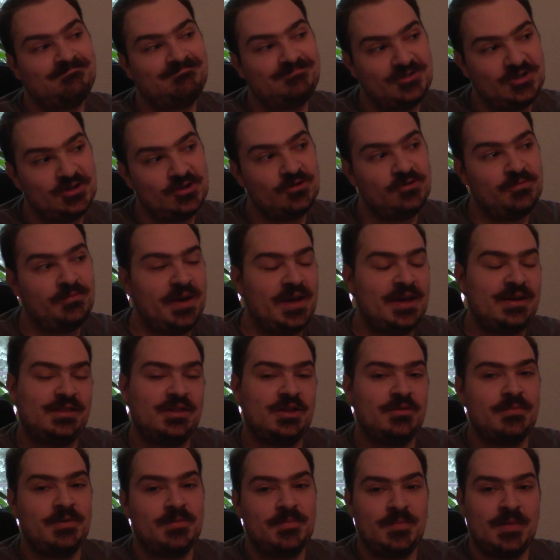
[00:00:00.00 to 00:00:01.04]
do make
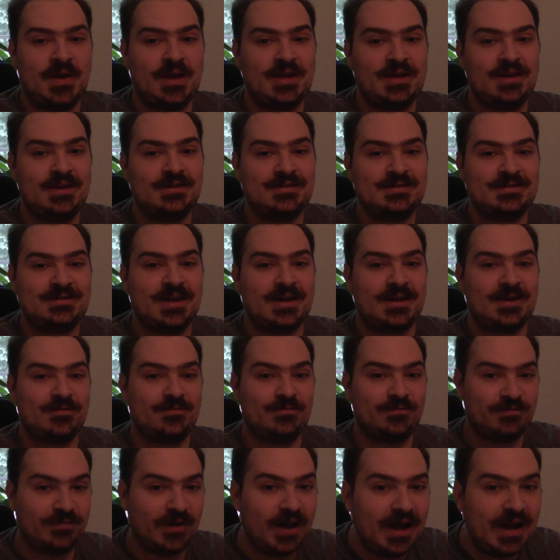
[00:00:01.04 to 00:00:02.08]
them Namekians that can
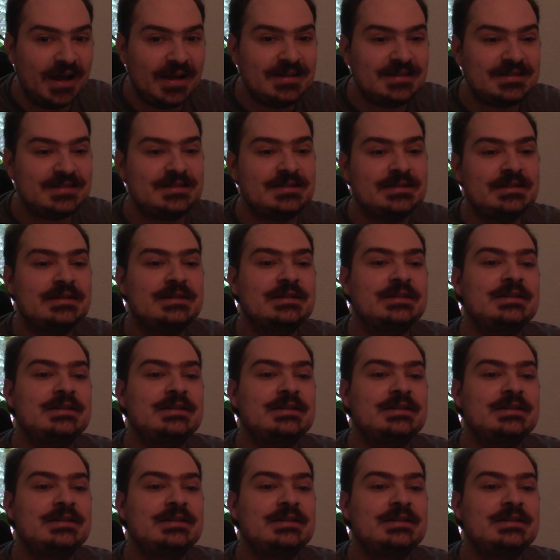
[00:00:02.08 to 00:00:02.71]
fight.